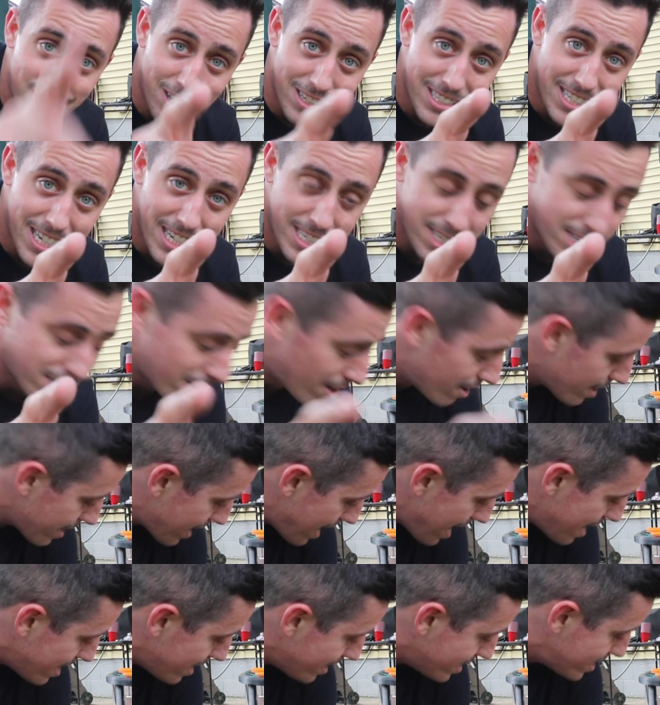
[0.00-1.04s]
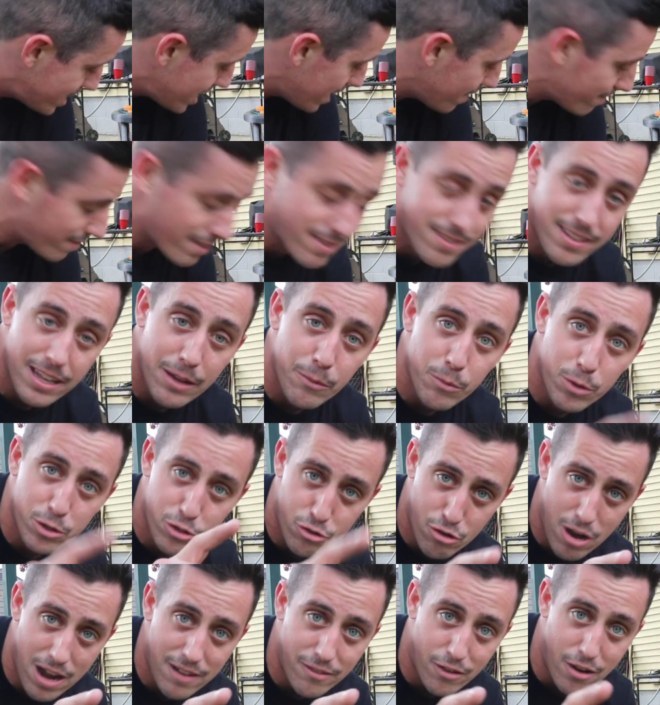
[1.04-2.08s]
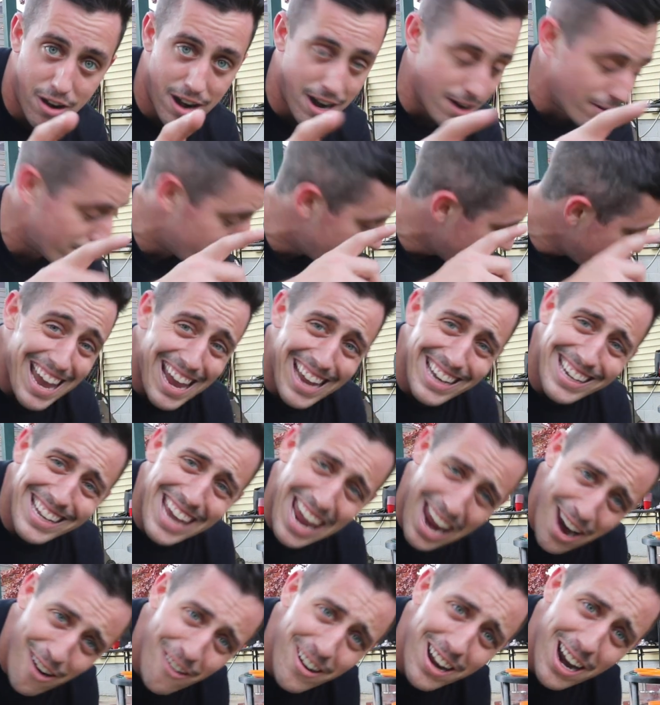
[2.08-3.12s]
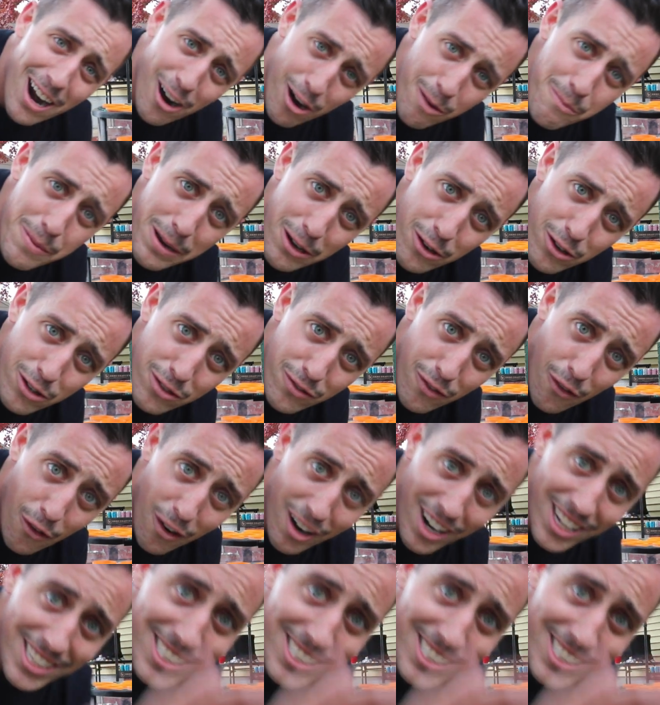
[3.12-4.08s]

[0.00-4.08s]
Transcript: So let's hit start again and see if this thing will drive around and carry our beers for